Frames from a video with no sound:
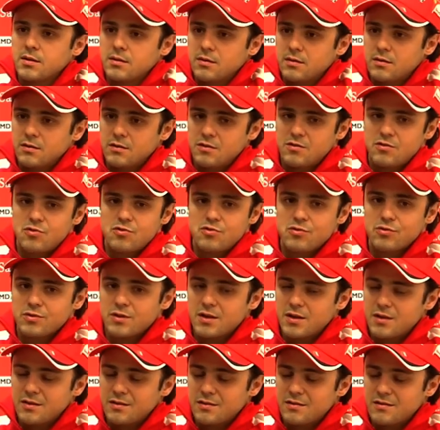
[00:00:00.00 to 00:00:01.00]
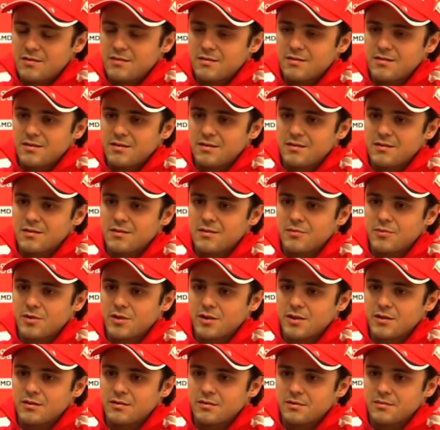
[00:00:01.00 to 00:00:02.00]
these 2 days in the
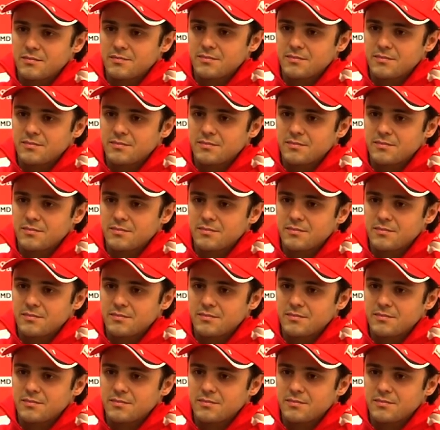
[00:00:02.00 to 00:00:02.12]
simulator.